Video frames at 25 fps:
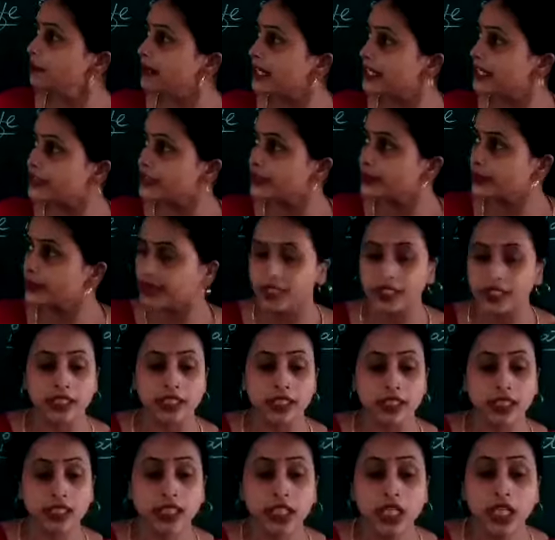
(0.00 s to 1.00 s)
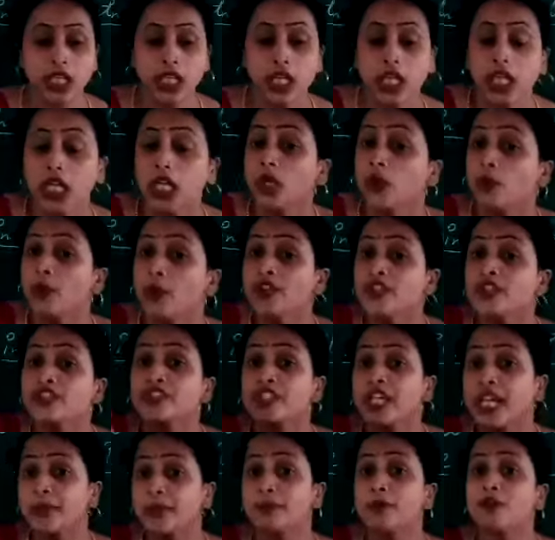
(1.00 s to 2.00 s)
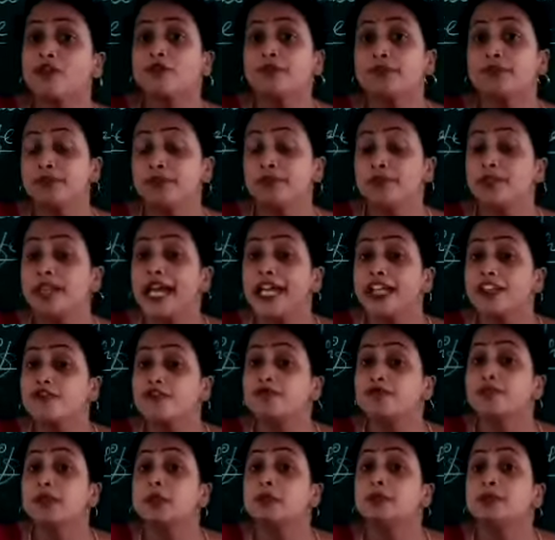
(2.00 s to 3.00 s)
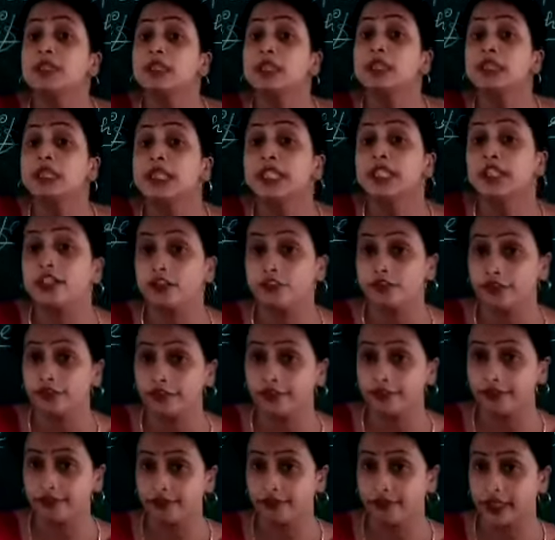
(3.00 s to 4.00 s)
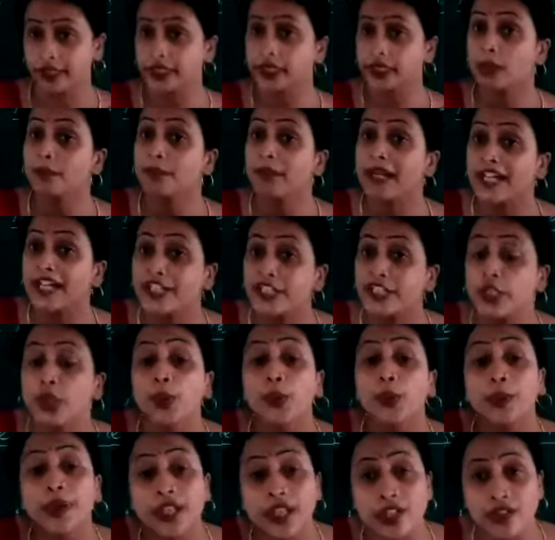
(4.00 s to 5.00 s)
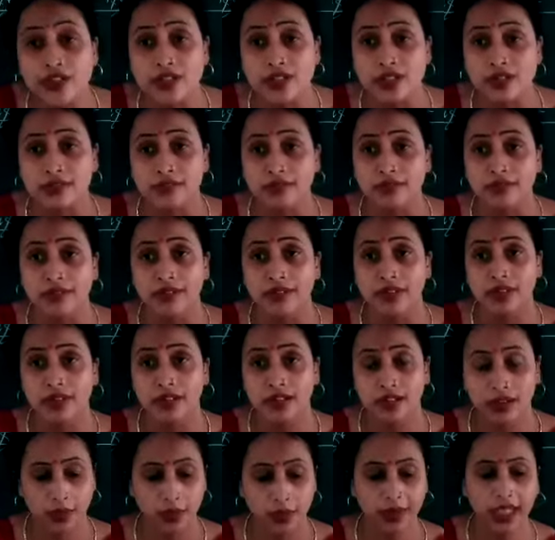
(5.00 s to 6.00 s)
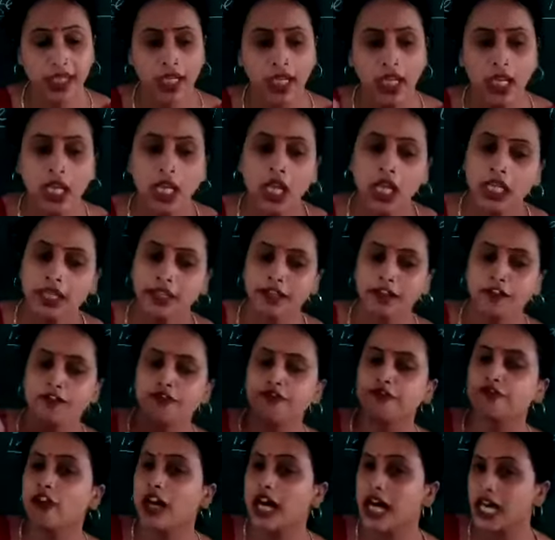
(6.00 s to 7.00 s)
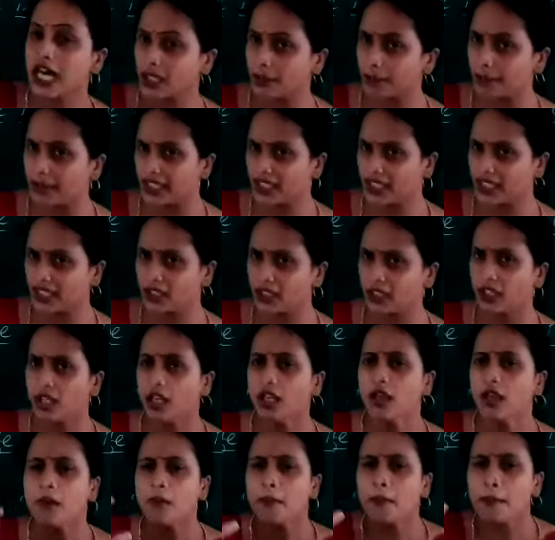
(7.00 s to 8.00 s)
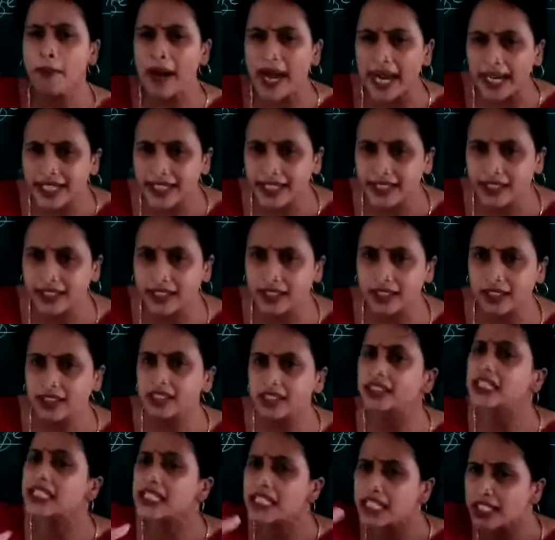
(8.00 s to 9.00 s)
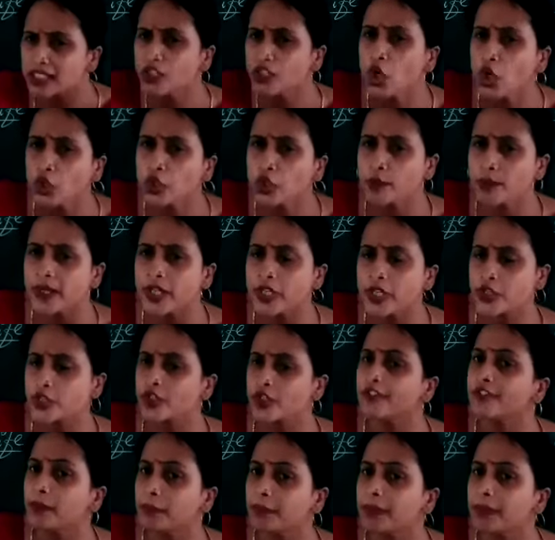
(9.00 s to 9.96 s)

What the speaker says: plateau here, which type of life people live in the plateau region? Okay. Now farming, mining, these are the occupation of the